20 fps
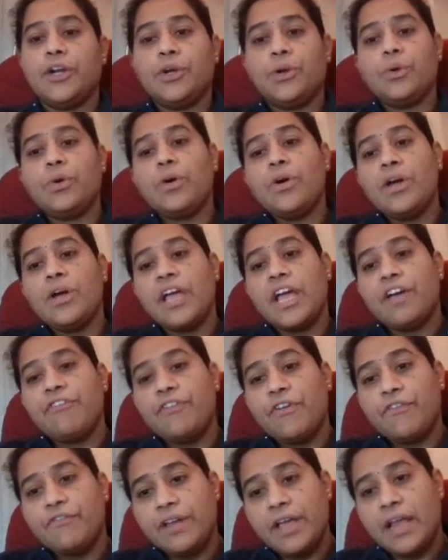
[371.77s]
to
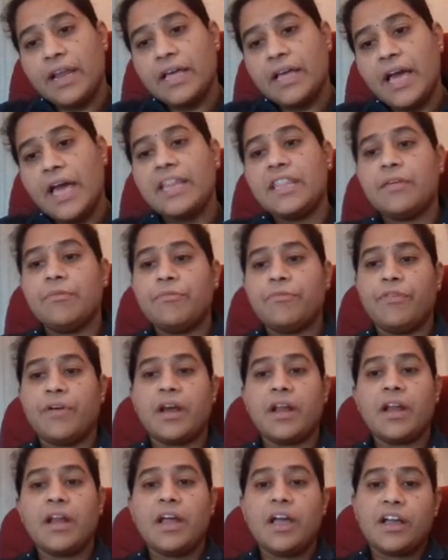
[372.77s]
FFT algorithm for